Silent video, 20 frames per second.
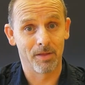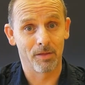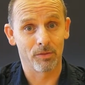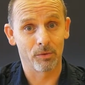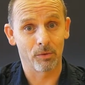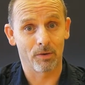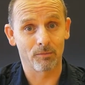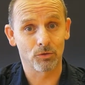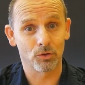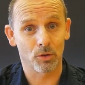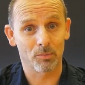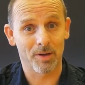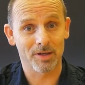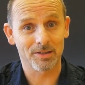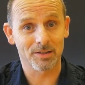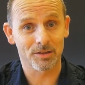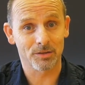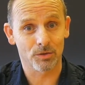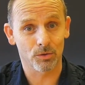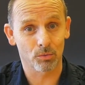Though I'm sure my
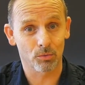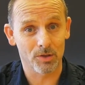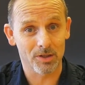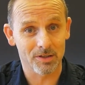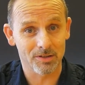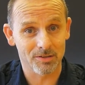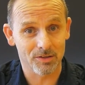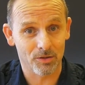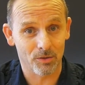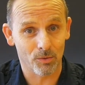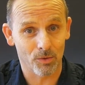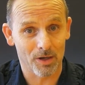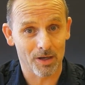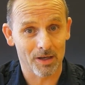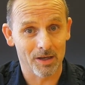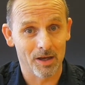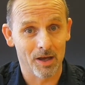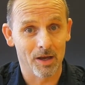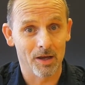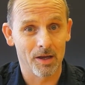sister would
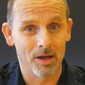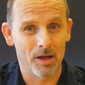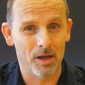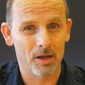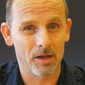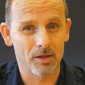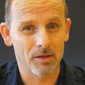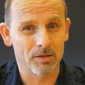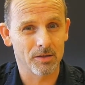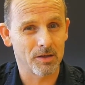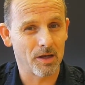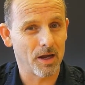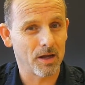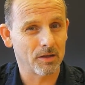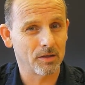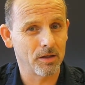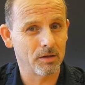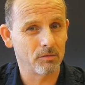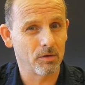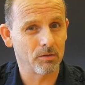disagree.
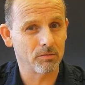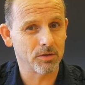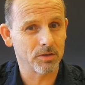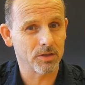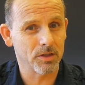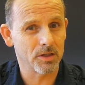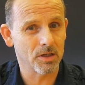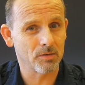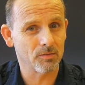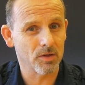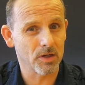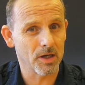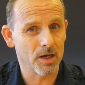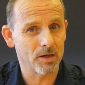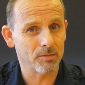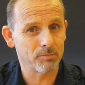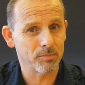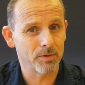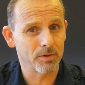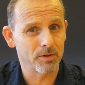Exactly what was she giving
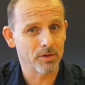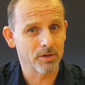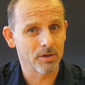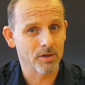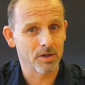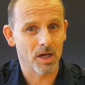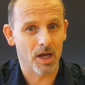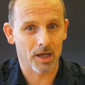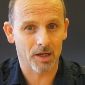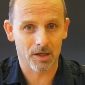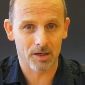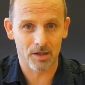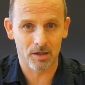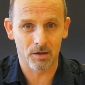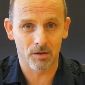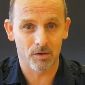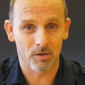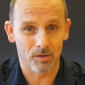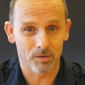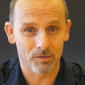up? I can
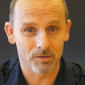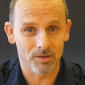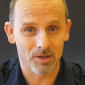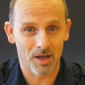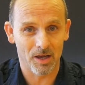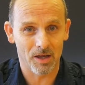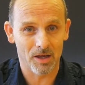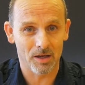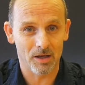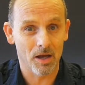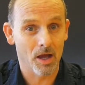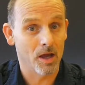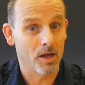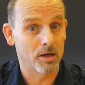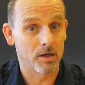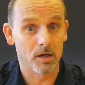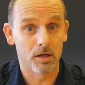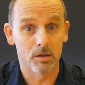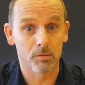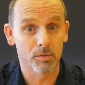hear her saying.
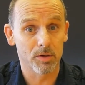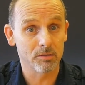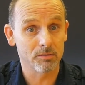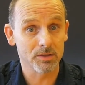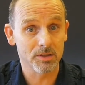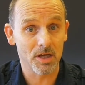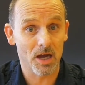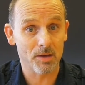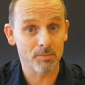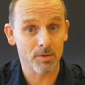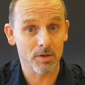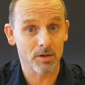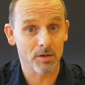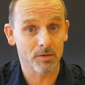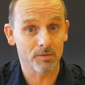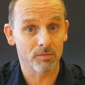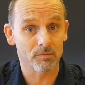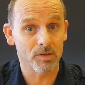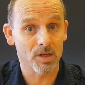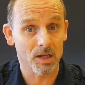Nobody was stopping
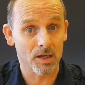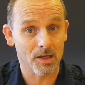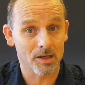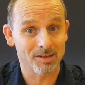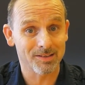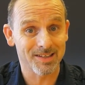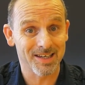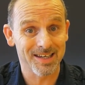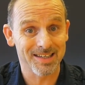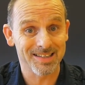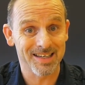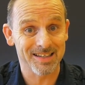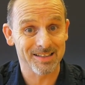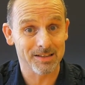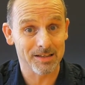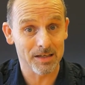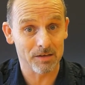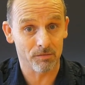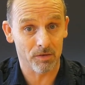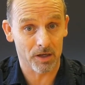her from taking us kids and
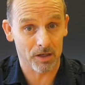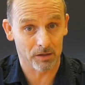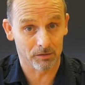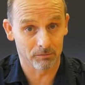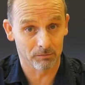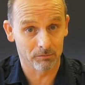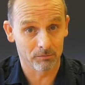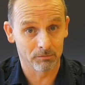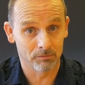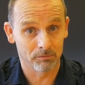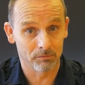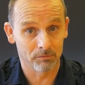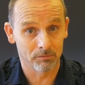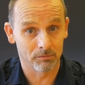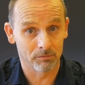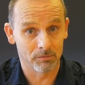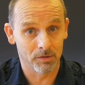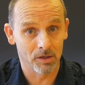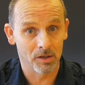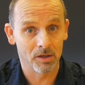leaving.
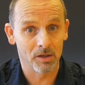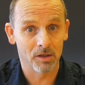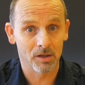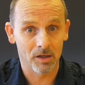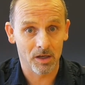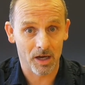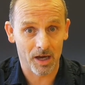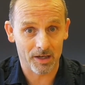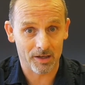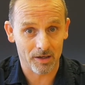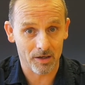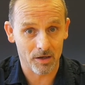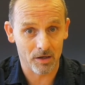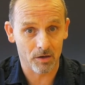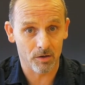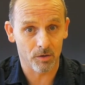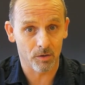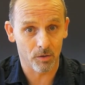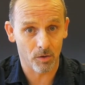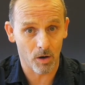I can
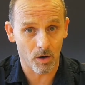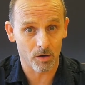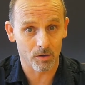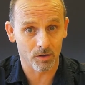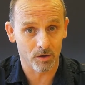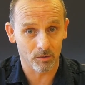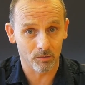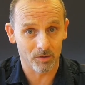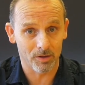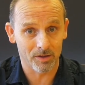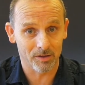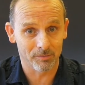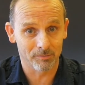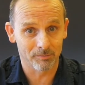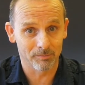hear her arguing.